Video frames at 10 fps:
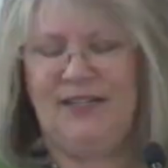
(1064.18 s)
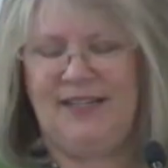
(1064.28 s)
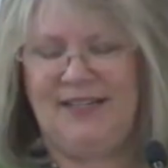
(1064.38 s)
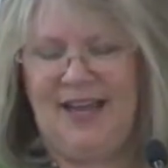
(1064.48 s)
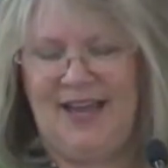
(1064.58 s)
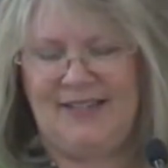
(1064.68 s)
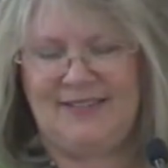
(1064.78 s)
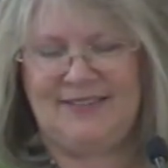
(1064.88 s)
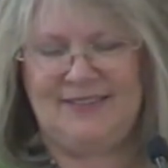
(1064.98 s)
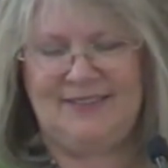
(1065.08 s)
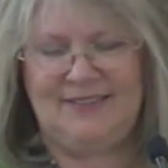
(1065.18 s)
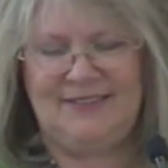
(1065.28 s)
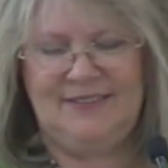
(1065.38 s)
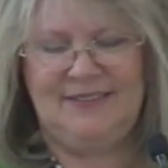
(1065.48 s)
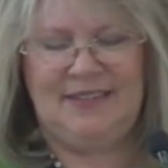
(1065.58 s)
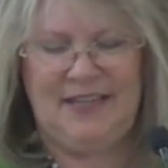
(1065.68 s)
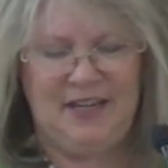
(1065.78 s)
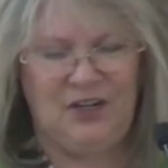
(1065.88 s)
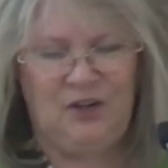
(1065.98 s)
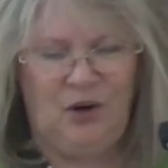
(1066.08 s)
and night.
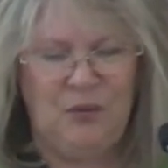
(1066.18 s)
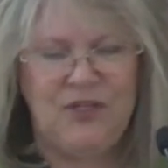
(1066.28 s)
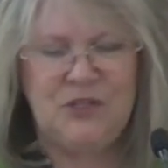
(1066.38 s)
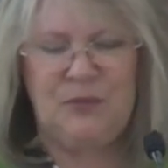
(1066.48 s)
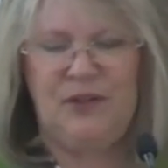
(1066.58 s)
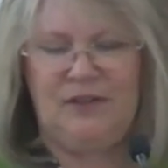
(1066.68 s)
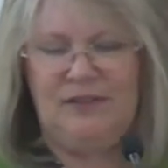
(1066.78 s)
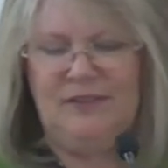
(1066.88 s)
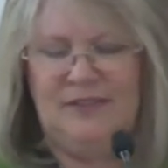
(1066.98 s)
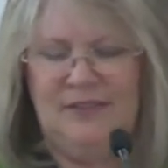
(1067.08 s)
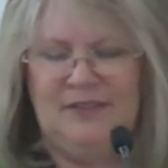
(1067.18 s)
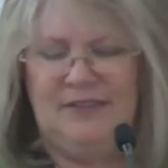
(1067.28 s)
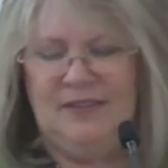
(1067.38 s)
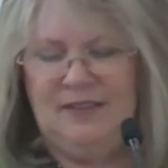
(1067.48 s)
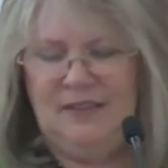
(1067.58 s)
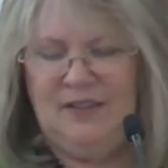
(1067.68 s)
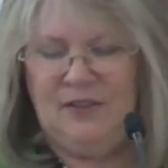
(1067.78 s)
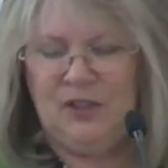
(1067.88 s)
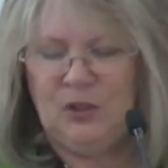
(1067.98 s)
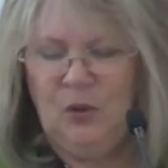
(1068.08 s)
Hear, O Israel,
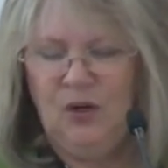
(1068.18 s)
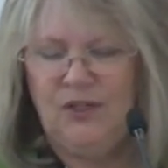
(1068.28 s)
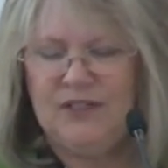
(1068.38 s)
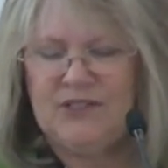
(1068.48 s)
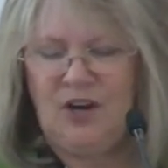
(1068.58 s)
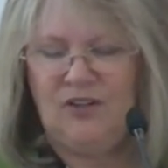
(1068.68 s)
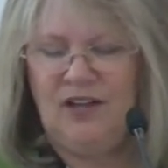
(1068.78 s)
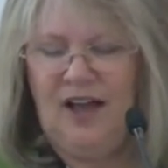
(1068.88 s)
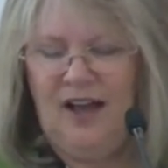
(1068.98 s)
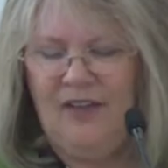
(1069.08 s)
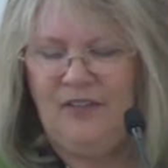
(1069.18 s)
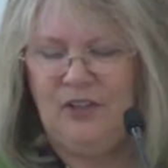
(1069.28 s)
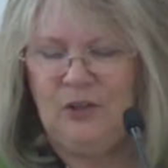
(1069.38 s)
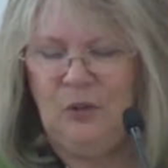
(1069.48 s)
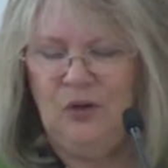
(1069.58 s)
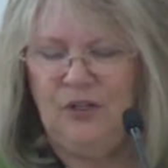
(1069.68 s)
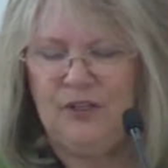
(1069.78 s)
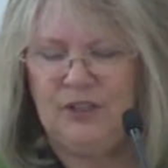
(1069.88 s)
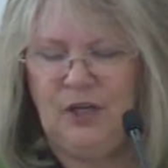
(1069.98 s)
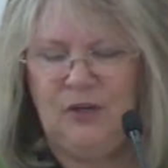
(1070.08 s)
the Lord is our God, the Lord
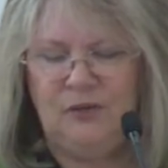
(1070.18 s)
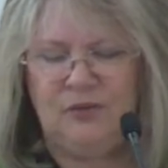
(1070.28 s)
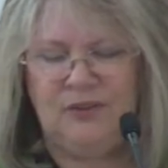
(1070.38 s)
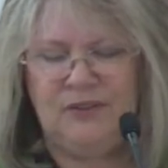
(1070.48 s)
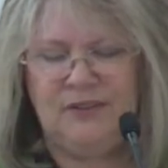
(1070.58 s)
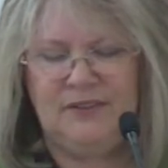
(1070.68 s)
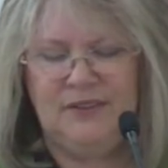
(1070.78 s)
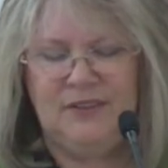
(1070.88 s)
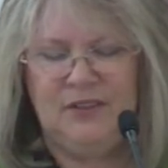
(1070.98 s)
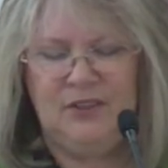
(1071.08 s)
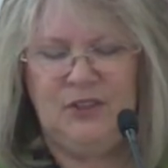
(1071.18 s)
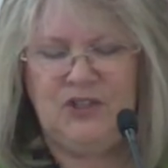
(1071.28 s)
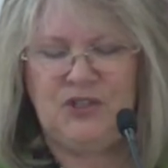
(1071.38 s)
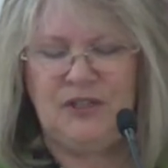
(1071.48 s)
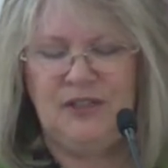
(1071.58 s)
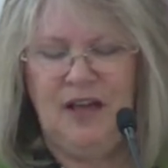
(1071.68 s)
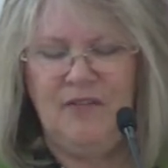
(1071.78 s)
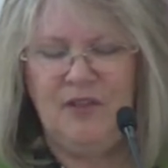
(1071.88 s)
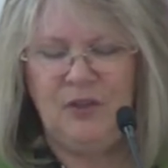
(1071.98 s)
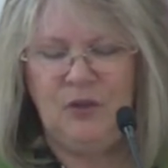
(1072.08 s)
alone. You shall
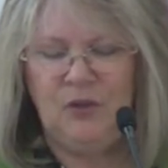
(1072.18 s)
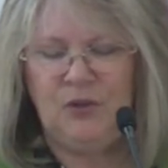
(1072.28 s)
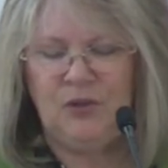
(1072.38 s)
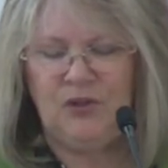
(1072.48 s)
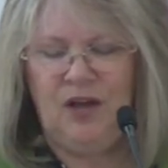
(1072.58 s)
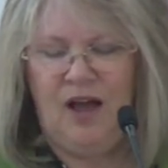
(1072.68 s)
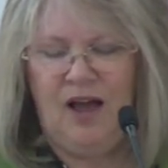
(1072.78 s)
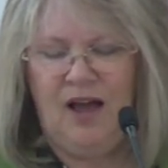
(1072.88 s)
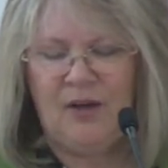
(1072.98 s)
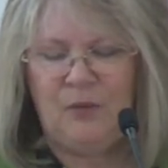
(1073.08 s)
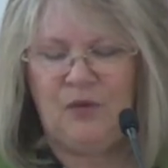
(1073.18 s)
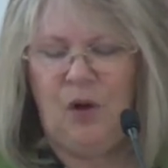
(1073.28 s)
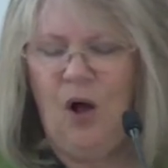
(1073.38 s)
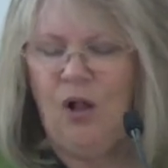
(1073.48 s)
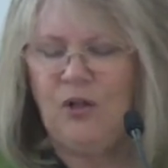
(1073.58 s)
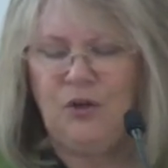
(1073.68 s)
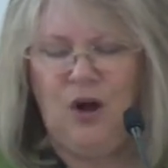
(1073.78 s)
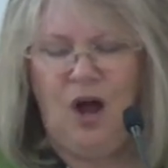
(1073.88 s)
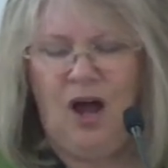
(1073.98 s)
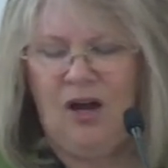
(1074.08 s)
love the Lord your God with all your
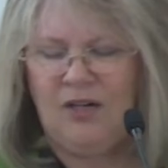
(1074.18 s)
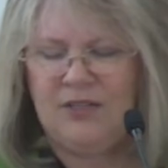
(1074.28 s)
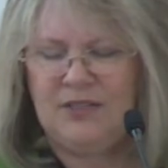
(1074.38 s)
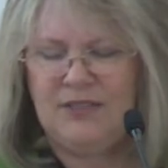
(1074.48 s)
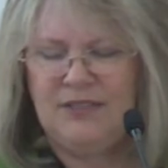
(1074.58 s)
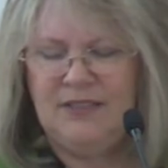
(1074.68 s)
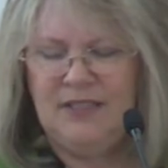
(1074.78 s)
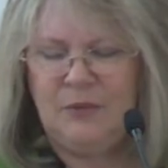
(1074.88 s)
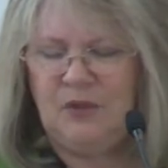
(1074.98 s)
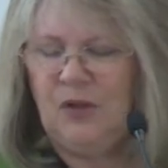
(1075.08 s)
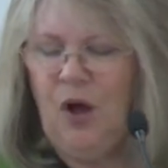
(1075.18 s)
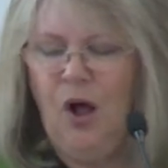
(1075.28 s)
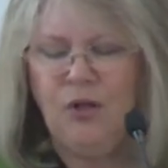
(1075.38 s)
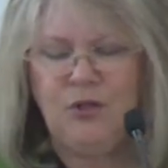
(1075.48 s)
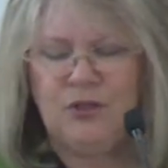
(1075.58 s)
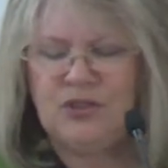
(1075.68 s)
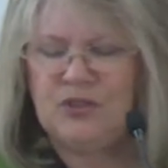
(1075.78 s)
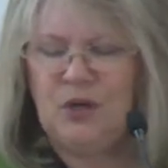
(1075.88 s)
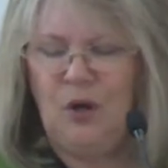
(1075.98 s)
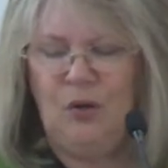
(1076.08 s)
heart, and with all your
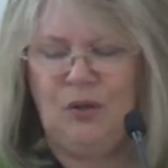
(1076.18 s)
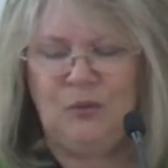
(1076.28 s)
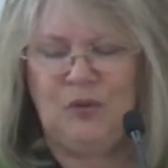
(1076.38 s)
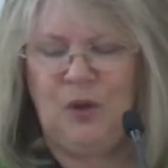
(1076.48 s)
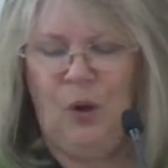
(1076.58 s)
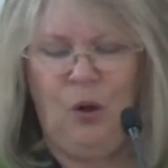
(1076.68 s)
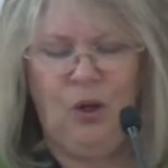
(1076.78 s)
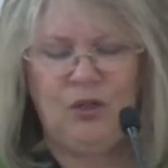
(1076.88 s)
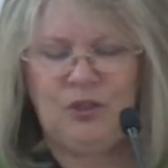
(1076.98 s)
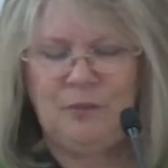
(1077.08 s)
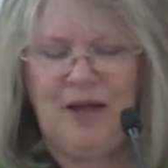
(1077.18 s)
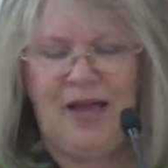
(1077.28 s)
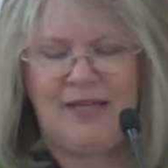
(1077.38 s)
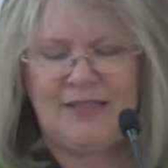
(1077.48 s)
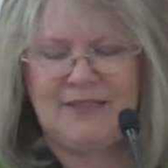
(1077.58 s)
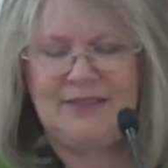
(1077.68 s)
soul, and with all your might.